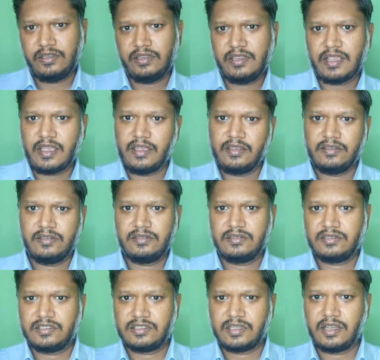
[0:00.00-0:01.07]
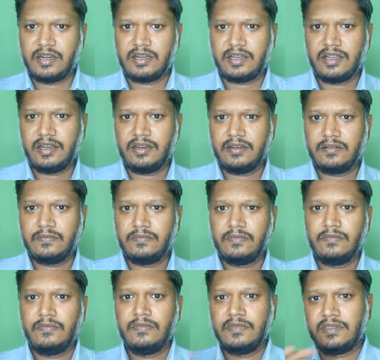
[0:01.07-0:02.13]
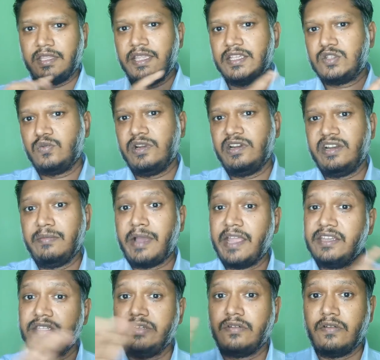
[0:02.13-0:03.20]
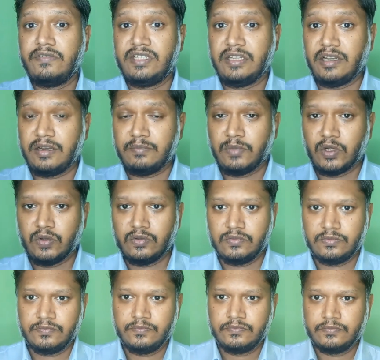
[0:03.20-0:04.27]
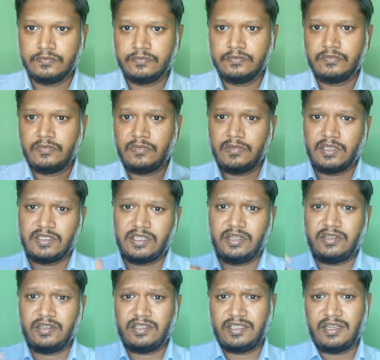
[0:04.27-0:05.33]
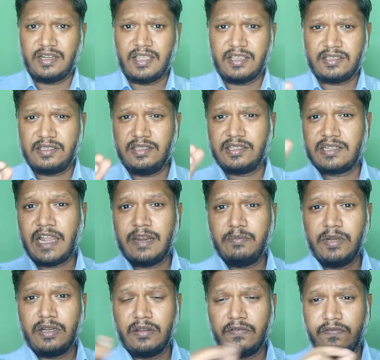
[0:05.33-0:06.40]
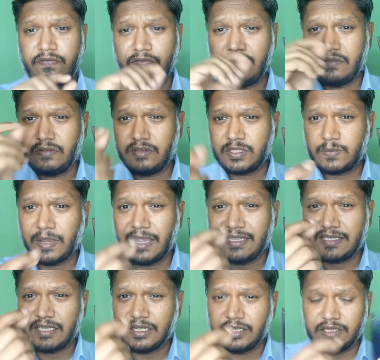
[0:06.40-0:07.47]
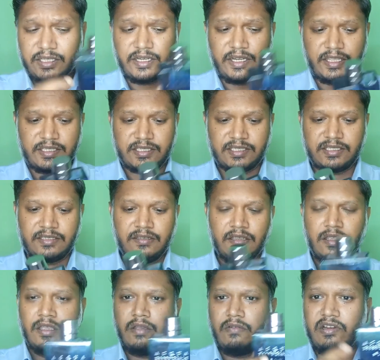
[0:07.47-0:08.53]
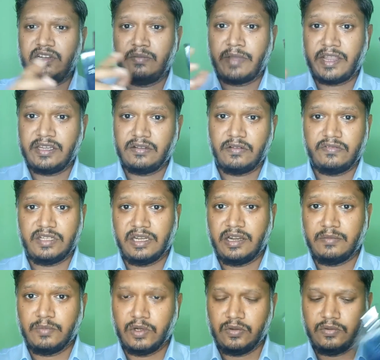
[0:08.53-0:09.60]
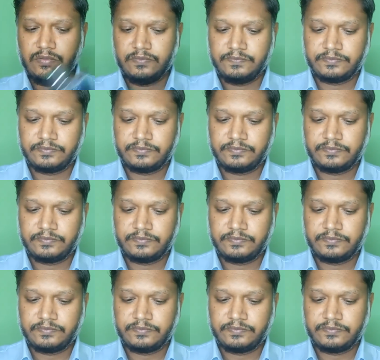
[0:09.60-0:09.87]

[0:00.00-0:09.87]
Yeah, certain things will remind you of Dylan Blue. The citrusiness, the slight bit of spicy earthiness will remind you of Dylan Blue.